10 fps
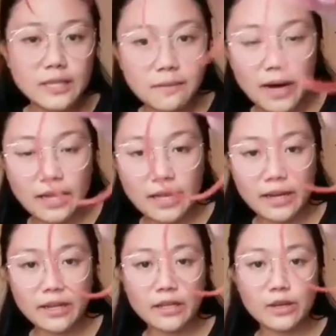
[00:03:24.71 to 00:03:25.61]
by
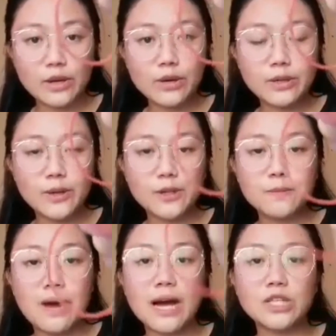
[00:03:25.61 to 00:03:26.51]
letting it goes
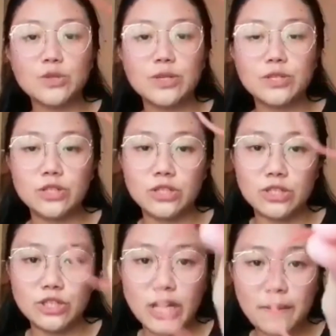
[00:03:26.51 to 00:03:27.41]
back to its original
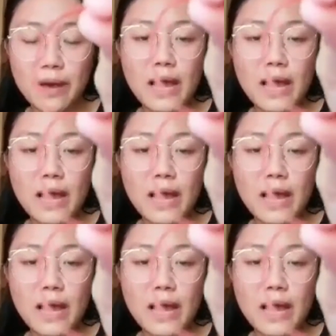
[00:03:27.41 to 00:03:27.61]
shape.